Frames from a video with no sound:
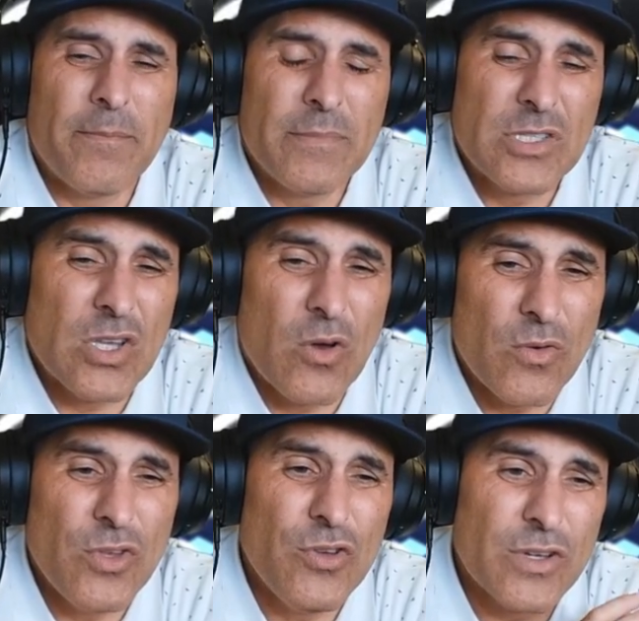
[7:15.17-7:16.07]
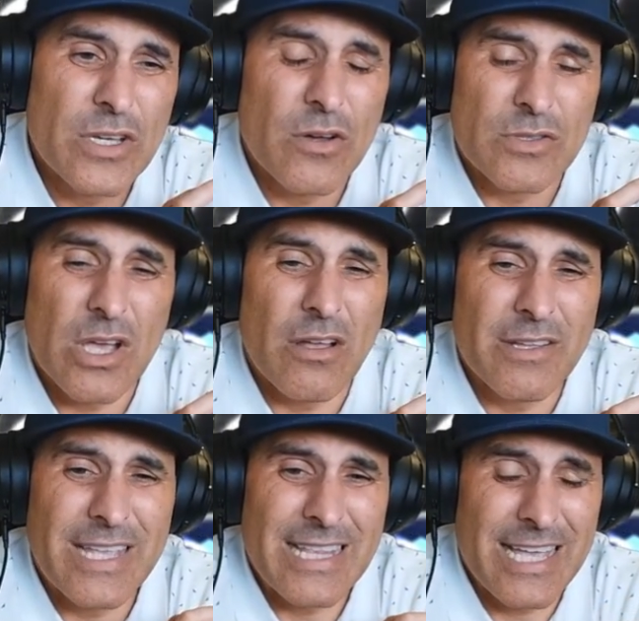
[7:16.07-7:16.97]
So you can go tall in
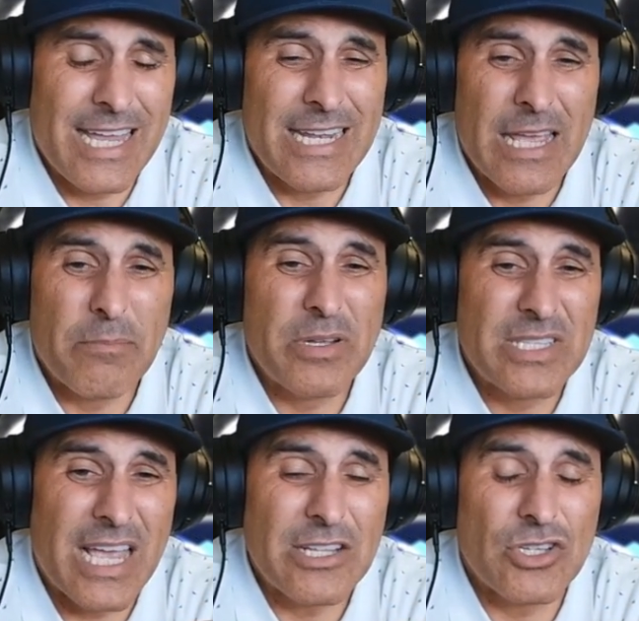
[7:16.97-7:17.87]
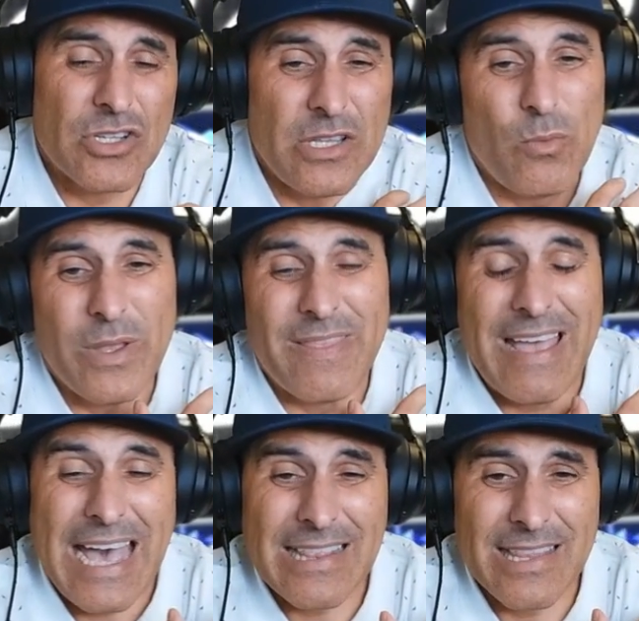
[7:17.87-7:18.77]
that lane and potentially win
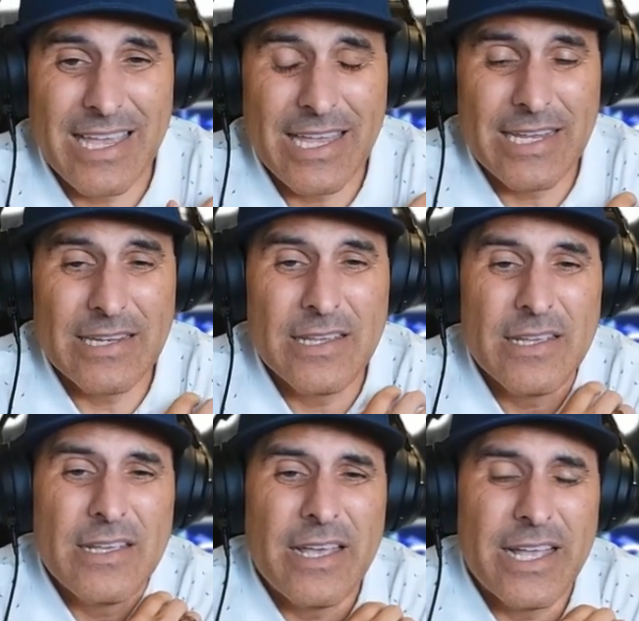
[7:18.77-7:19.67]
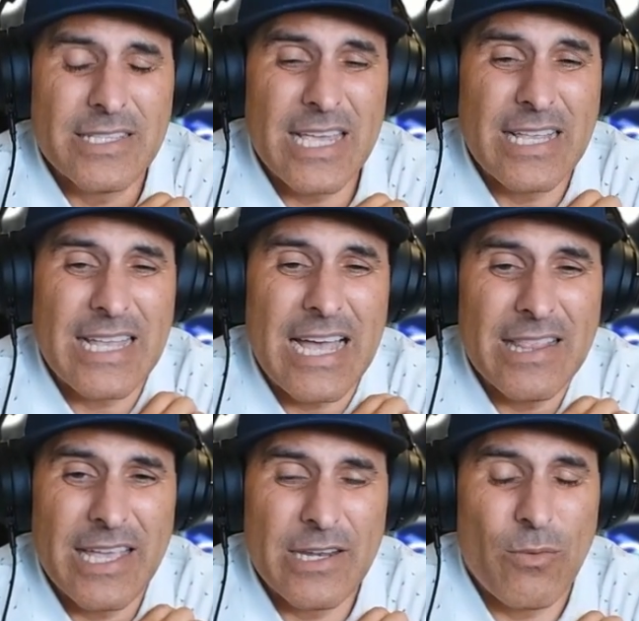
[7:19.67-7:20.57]
that lane and take that
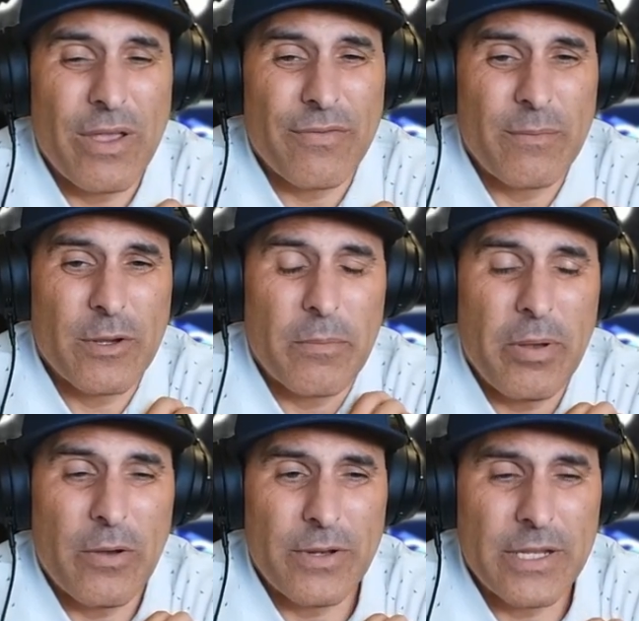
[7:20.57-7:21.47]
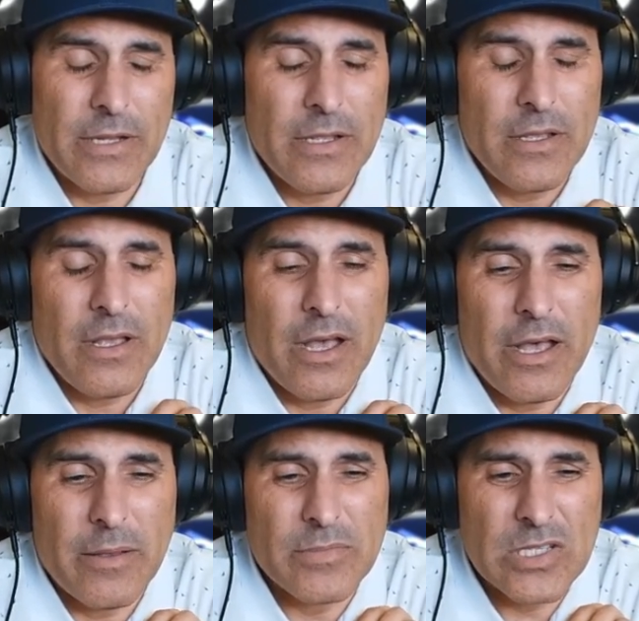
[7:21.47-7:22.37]
lane away from your opponent.
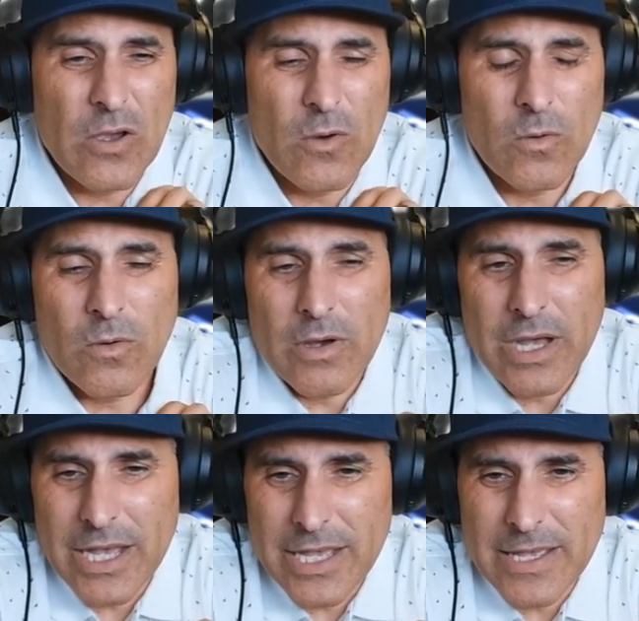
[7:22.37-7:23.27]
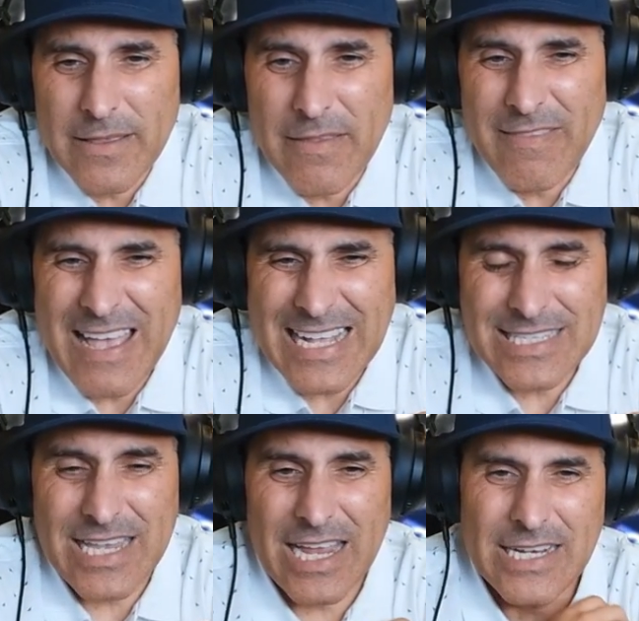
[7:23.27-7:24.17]
So that's
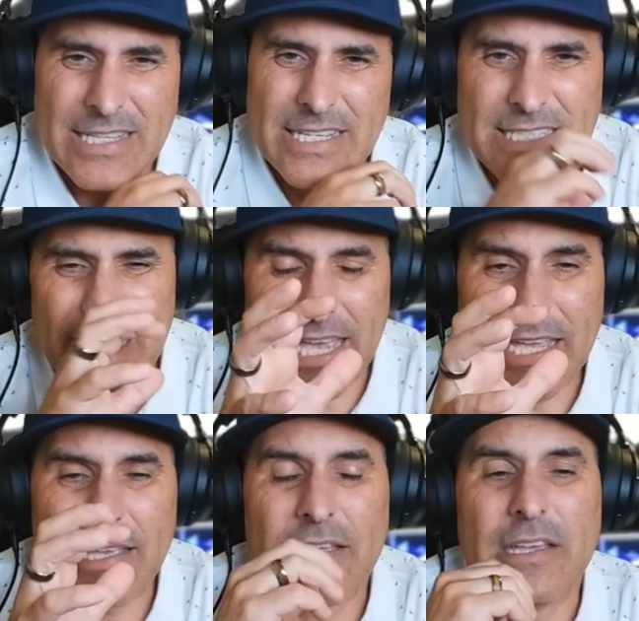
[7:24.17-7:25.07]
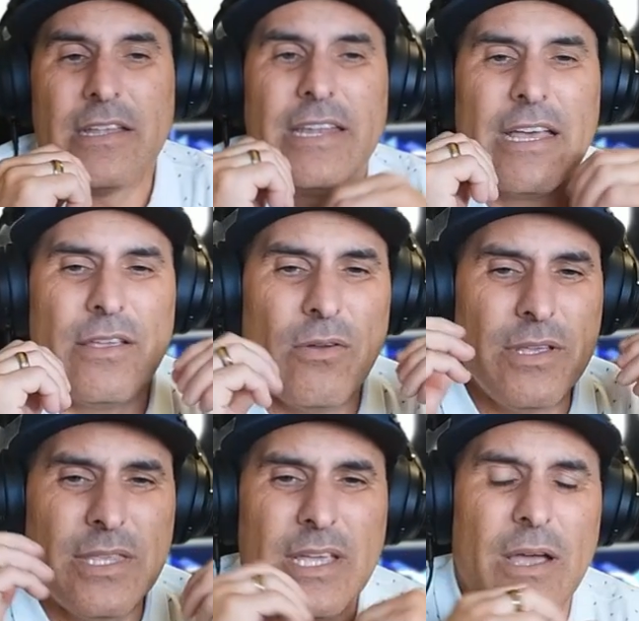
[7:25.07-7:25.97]
kind of the deck. Now the other
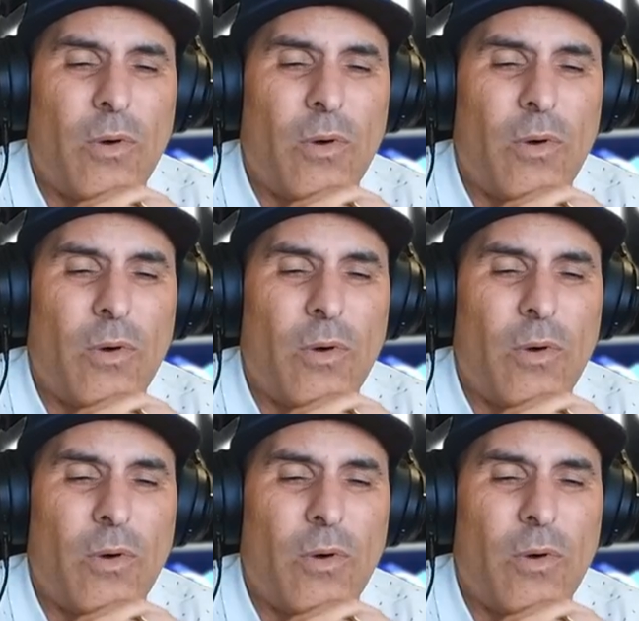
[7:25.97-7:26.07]
thing I